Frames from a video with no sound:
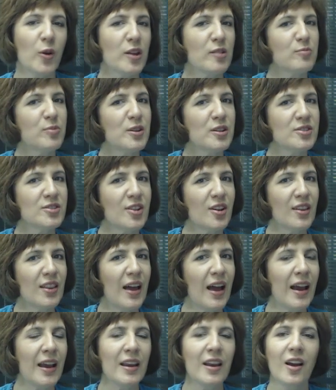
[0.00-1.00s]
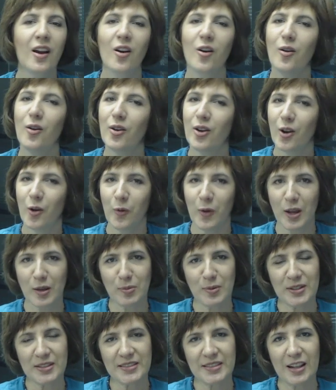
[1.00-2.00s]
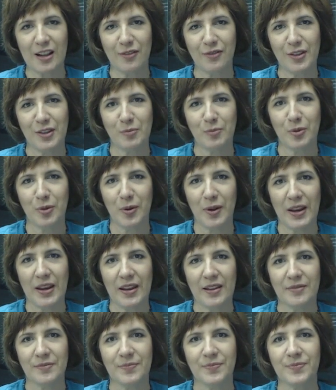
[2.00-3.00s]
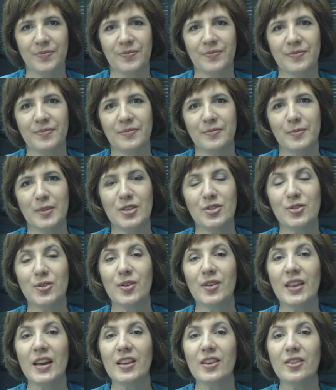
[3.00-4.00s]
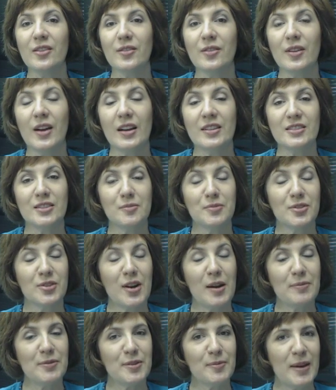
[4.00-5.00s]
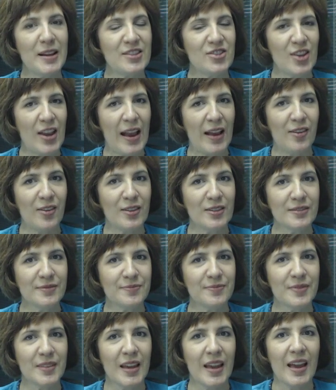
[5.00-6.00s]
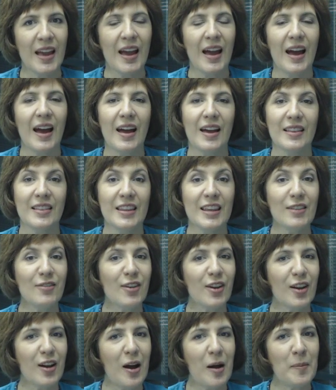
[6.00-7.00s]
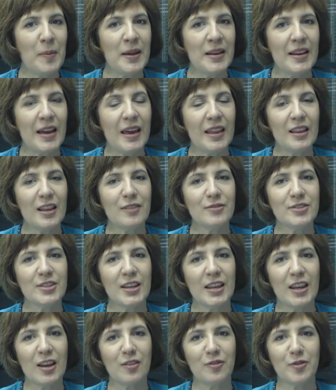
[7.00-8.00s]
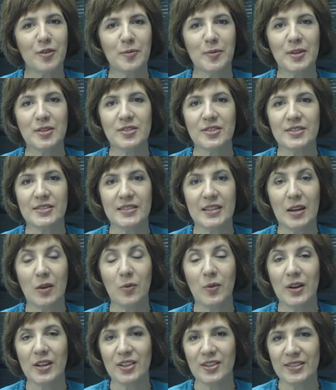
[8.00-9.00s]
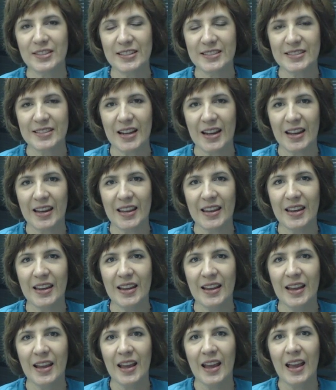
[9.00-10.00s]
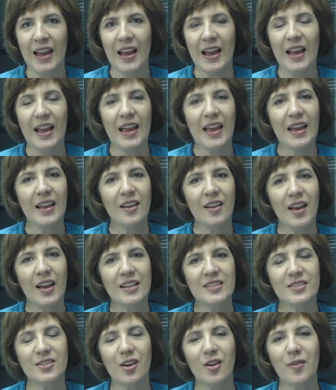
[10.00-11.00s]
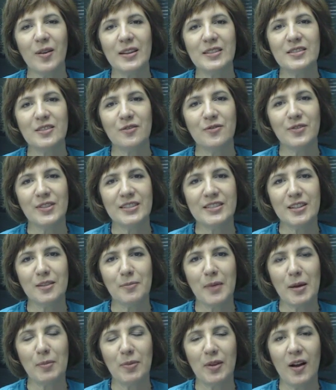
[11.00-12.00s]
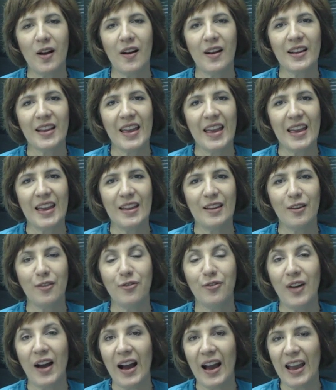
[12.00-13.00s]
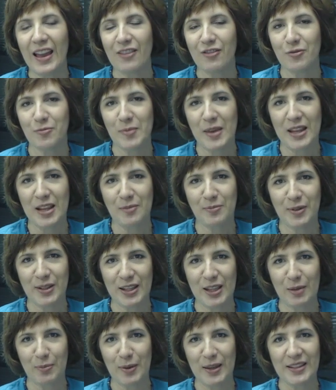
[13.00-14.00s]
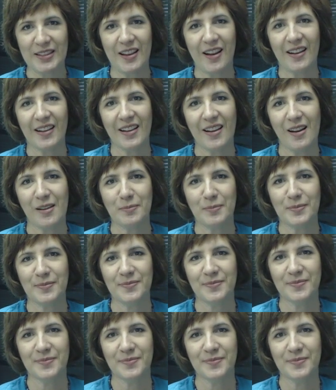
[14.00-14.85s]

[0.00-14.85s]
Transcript: QuickBooks Online or QuickBooks Self-Employed. Be sure that you uh, subscribe to my channel, uh, leave a comment, I'd love to hear from you to see what you decided, and as always, visit my blog at 5minutebookkeeping.com.